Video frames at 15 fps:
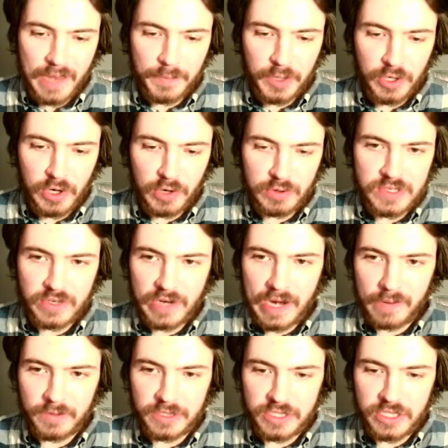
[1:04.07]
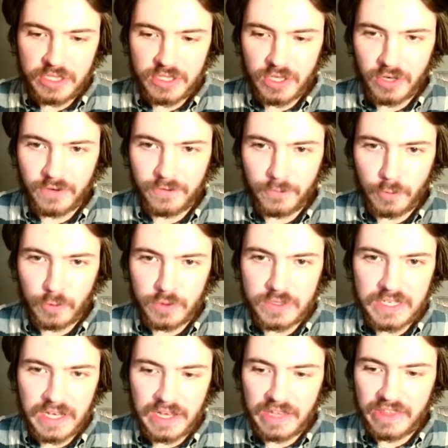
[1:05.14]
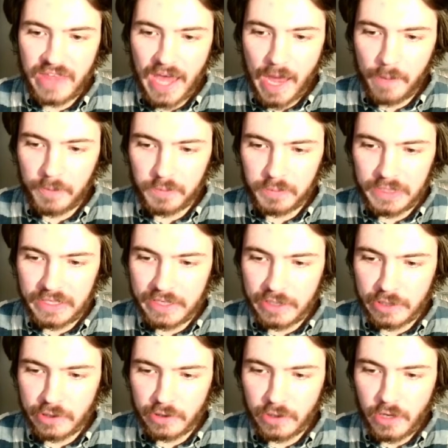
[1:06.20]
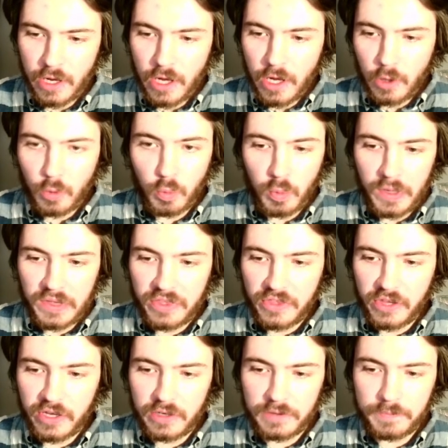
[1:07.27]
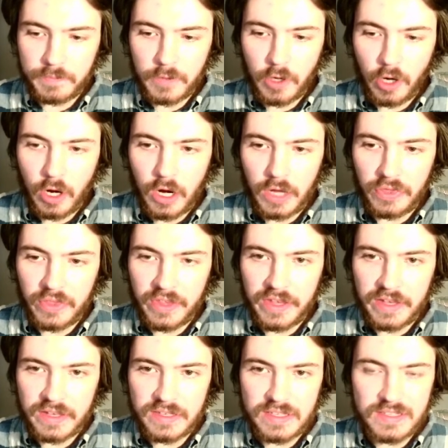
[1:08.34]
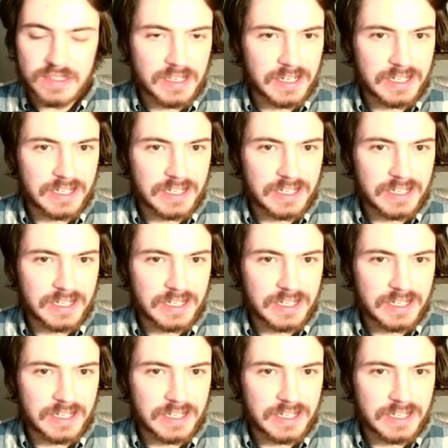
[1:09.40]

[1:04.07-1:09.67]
I'm your host, Graham, the GShow Forsyth. Happy to be here with you on this